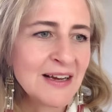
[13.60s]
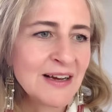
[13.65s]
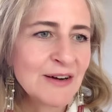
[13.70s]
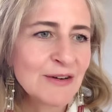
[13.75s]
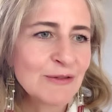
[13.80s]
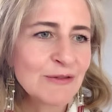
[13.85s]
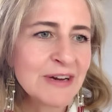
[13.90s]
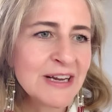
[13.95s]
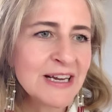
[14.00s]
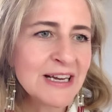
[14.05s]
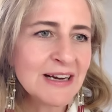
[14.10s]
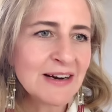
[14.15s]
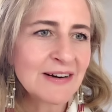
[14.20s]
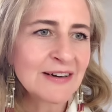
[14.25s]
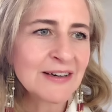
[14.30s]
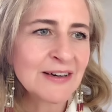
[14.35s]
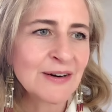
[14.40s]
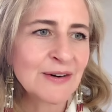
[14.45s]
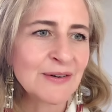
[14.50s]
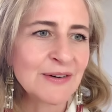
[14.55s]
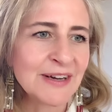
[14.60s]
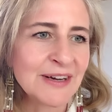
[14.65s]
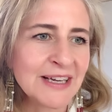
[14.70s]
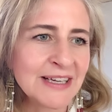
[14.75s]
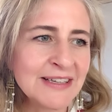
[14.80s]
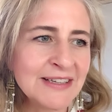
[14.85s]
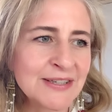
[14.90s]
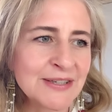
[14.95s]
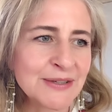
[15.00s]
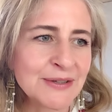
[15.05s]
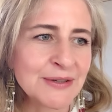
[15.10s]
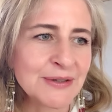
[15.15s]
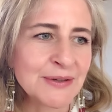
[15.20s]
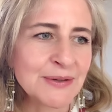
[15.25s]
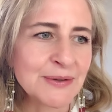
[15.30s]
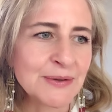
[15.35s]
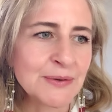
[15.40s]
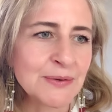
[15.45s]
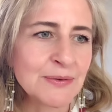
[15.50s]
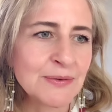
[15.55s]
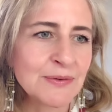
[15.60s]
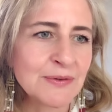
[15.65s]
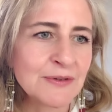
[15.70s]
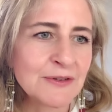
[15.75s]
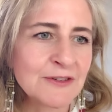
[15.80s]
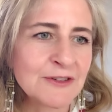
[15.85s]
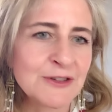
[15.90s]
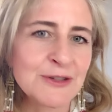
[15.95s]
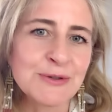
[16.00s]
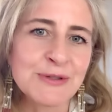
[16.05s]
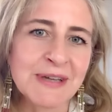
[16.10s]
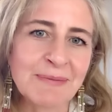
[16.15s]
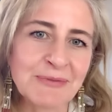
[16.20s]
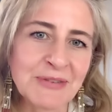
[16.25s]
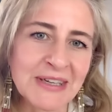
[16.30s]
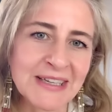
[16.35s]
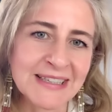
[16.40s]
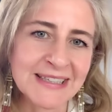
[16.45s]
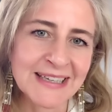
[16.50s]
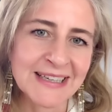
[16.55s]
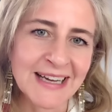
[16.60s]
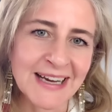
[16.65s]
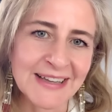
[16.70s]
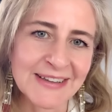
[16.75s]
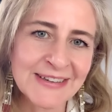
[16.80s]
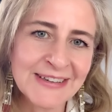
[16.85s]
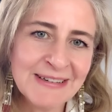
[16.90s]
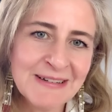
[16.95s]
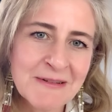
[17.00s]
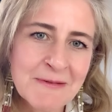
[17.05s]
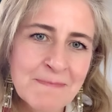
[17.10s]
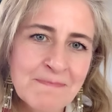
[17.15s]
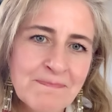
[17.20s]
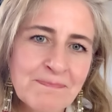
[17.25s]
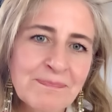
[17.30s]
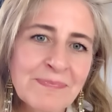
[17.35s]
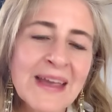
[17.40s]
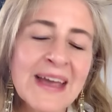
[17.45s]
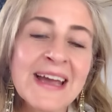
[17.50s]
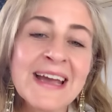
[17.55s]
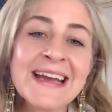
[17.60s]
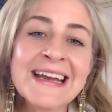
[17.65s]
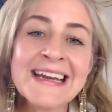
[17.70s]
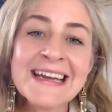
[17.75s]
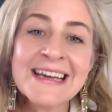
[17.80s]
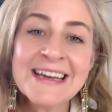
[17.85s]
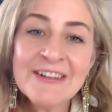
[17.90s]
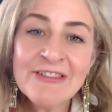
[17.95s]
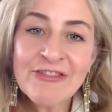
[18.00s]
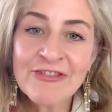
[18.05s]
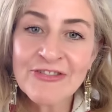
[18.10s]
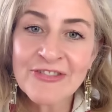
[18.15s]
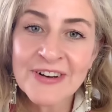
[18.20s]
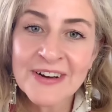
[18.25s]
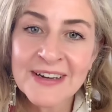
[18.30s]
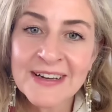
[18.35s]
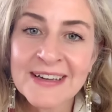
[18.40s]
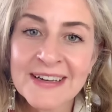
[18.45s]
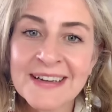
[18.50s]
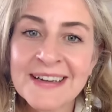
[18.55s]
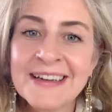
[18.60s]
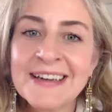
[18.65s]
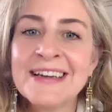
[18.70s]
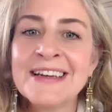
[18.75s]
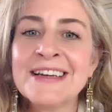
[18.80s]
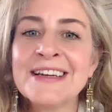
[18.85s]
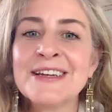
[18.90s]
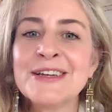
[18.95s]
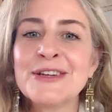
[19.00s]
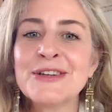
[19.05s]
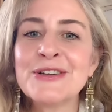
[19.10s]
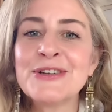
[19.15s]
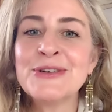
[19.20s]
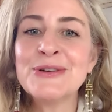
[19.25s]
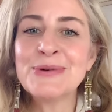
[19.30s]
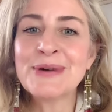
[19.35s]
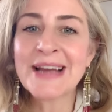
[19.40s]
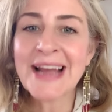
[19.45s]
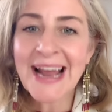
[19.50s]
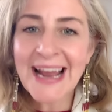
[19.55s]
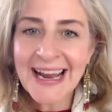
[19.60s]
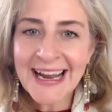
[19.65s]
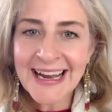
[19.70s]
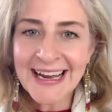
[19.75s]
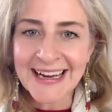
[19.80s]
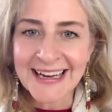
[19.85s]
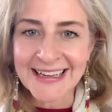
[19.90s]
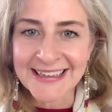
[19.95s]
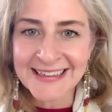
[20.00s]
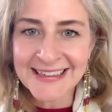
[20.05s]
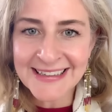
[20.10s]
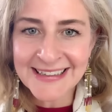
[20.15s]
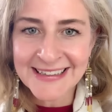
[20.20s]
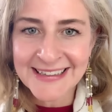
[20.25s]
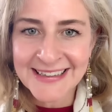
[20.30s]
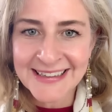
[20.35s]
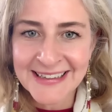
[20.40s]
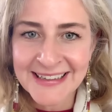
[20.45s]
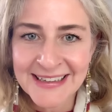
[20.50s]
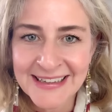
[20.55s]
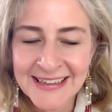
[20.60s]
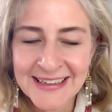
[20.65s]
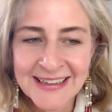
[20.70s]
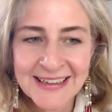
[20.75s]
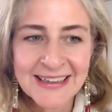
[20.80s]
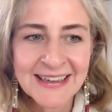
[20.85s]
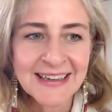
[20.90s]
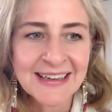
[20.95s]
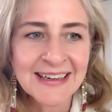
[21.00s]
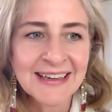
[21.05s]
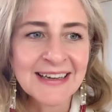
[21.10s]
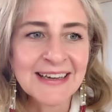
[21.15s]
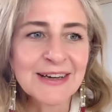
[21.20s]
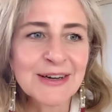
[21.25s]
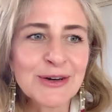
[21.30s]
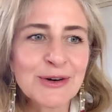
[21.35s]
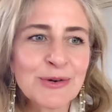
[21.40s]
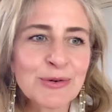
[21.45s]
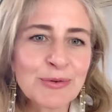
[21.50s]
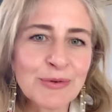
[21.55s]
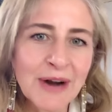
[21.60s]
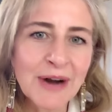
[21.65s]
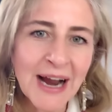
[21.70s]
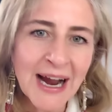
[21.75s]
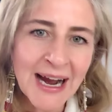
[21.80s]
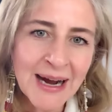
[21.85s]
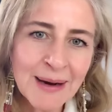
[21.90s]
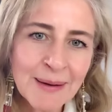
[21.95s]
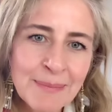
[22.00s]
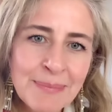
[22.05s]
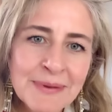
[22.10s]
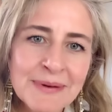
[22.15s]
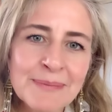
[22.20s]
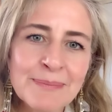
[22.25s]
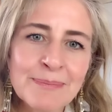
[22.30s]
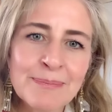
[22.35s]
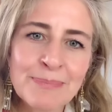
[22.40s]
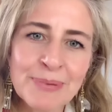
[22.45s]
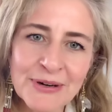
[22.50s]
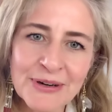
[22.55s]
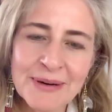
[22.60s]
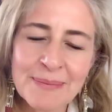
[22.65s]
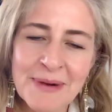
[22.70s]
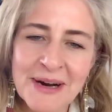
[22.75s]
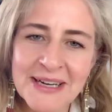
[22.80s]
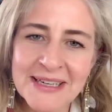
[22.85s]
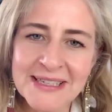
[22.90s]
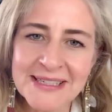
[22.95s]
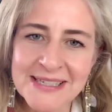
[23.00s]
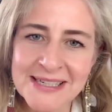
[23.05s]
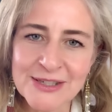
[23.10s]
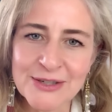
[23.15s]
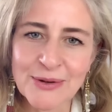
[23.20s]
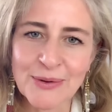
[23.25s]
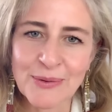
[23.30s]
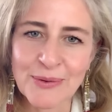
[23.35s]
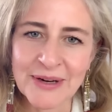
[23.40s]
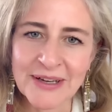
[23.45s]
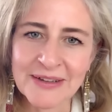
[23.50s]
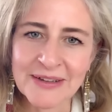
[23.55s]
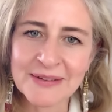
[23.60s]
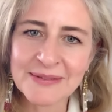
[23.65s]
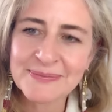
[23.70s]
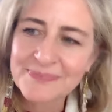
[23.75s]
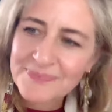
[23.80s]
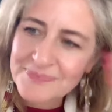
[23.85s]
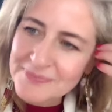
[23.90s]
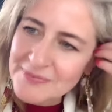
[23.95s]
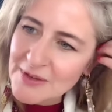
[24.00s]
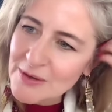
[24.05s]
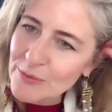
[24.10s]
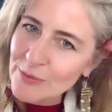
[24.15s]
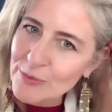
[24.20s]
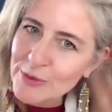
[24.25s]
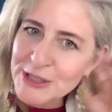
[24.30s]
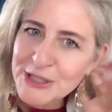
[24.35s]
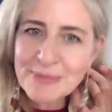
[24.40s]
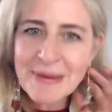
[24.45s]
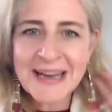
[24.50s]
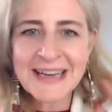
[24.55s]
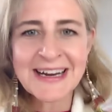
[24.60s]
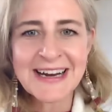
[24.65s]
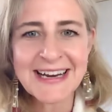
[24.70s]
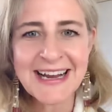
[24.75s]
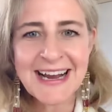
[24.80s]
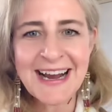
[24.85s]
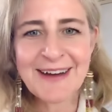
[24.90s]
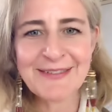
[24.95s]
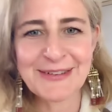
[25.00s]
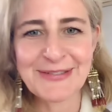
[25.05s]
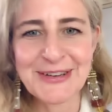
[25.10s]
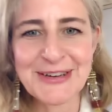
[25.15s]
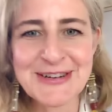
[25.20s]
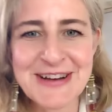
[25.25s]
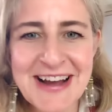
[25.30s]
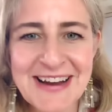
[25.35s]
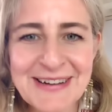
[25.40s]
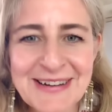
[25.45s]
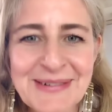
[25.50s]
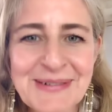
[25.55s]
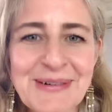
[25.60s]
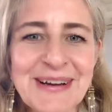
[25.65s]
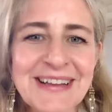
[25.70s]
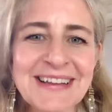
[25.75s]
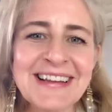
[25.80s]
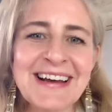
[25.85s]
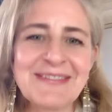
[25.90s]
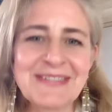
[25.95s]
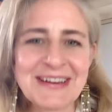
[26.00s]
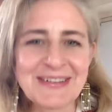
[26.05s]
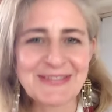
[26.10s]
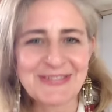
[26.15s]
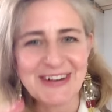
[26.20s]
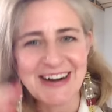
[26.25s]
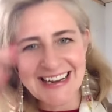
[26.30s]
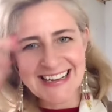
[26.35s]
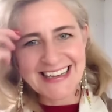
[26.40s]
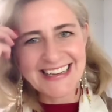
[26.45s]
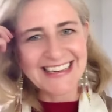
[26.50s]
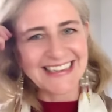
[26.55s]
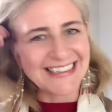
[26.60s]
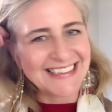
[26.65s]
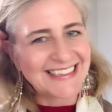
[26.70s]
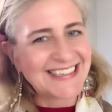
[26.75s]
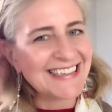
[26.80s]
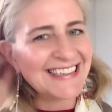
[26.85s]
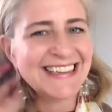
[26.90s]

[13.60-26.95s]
We are going to do something together. If you can, grab bergamot essential oil, which you may not have if you're not an oil-loving friend.